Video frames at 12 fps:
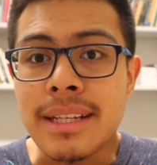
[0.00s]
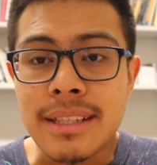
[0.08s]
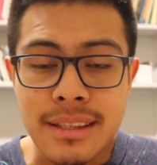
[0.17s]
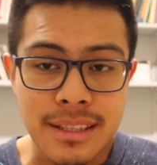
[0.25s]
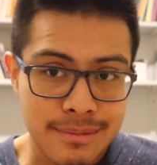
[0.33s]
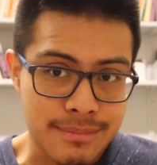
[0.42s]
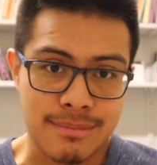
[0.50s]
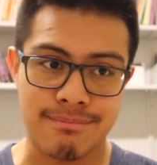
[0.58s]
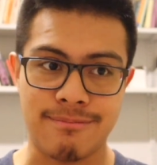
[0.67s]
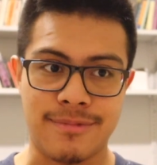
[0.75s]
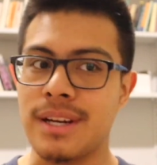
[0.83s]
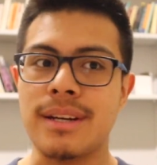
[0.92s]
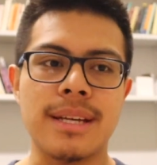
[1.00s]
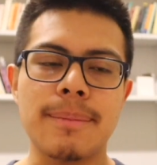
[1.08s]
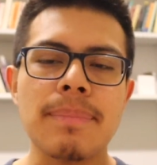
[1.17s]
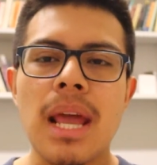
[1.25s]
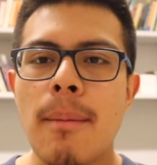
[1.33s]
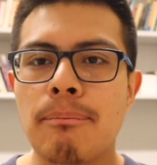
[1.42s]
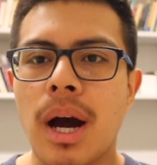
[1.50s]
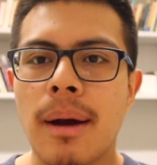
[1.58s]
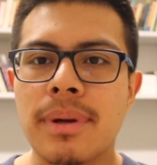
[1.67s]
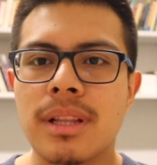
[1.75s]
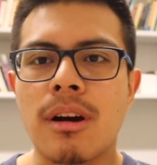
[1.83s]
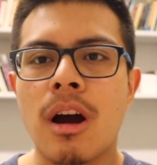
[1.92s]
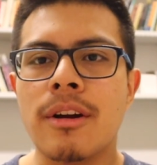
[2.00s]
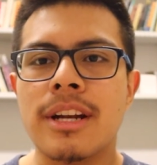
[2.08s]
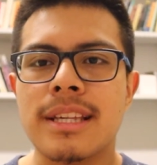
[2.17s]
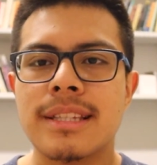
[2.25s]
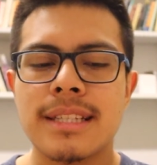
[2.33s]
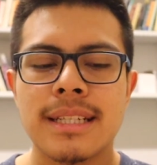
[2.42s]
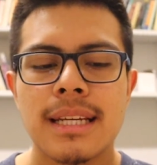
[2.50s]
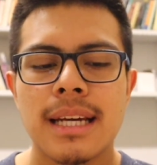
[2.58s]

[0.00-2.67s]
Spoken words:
It's a very popular artist.